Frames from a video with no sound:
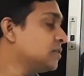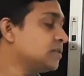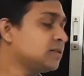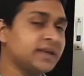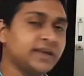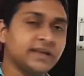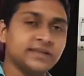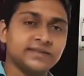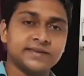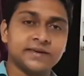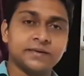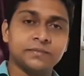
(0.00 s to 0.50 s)

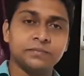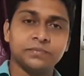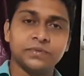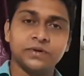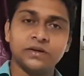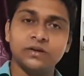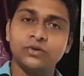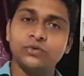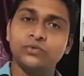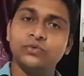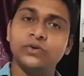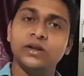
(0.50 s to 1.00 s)

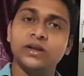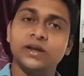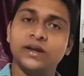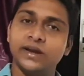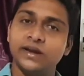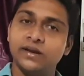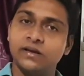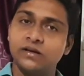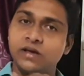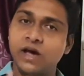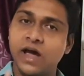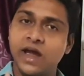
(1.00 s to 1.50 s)
example, you will
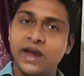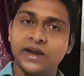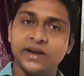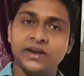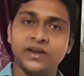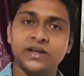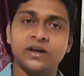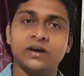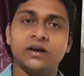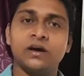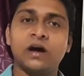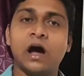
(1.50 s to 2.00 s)
get the
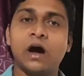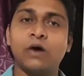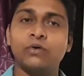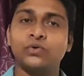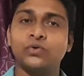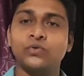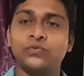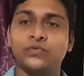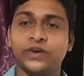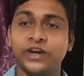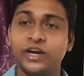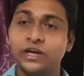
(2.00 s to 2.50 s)
idea how
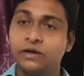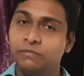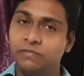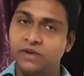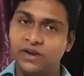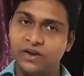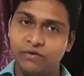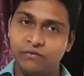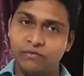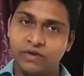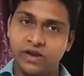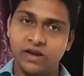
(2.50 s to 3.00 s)
to find
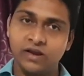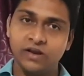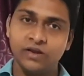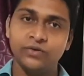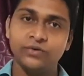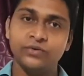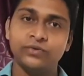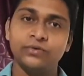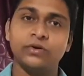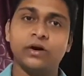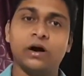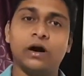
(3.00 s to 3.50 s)
mean
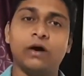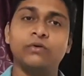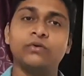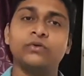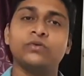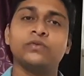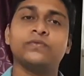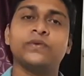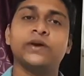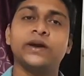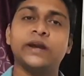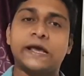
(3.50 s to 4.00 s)
value, how
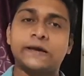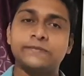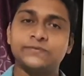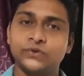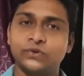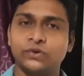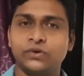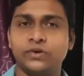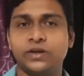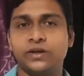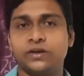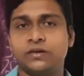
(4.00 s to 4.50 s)
to find
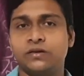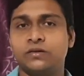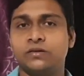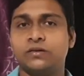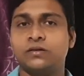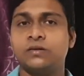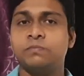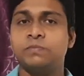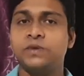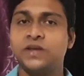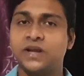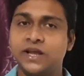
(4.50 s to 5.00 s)
absolute
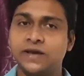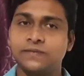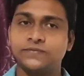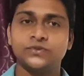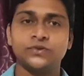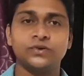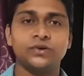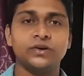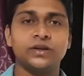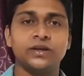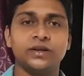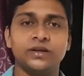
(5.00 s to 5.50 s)
error, mean
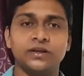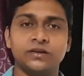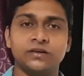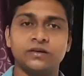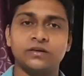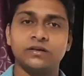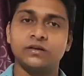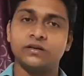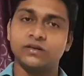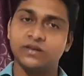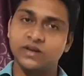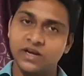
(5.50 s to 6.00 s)
absolute
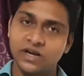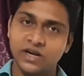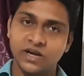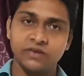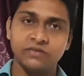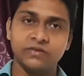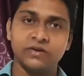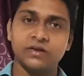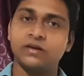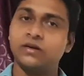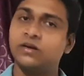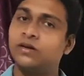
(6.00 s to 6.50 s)
error,
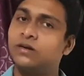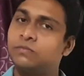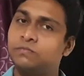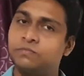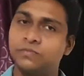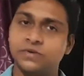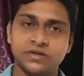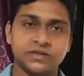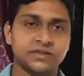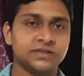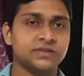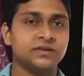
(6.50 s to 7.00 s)
relative error, and
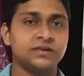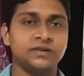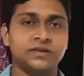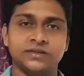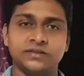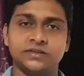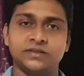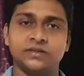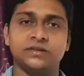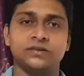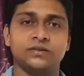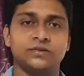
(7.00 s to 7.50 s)

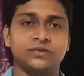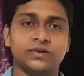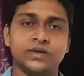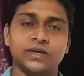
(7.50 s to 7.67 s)
percentage error.